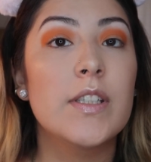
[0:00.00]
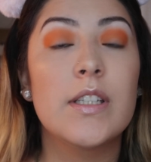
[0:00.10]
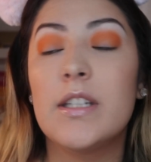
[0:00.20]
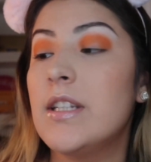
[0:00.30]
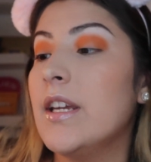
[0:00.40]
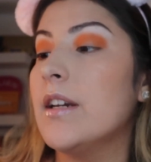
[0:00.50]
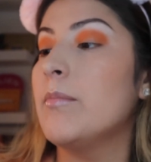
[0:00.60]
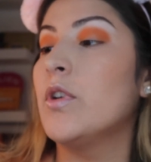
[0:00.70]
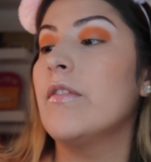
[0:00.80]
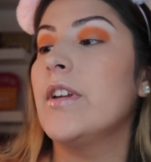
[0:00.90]
just going to take a
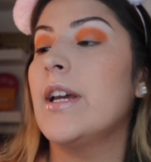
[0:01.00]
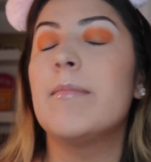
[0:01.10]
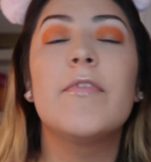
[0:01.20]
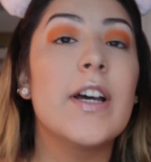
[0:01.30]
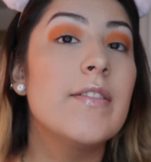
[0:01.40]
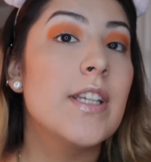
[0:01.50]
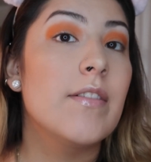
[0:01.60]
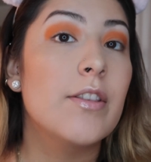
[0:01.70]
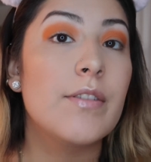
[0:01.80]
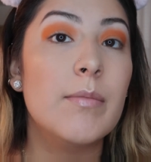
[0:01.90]
Morphe
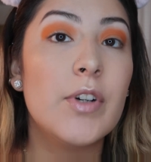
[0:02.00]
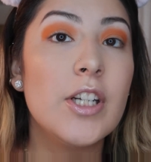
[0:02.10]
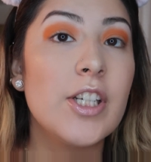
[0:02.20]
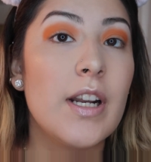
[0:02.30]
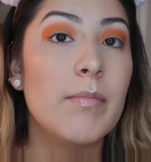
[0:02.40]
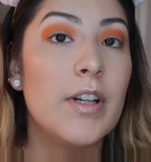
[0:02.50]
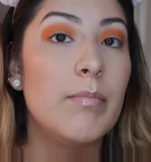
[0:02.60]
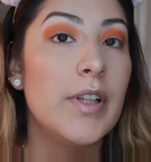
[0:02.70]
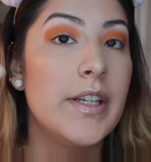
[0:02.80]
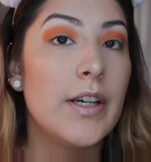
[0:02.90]
M573 brush and I'm going to
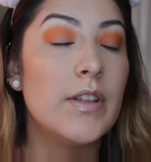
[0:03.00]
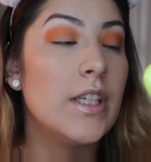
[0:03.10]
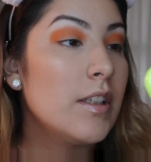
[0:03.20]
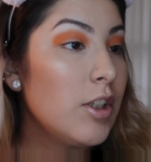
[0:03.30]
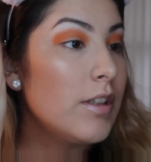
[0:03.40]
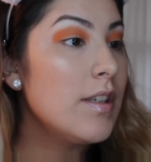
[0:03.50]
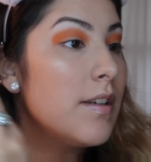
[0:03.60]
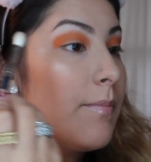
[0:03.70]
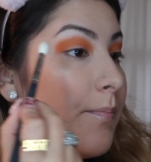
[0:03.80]
blend out the edges.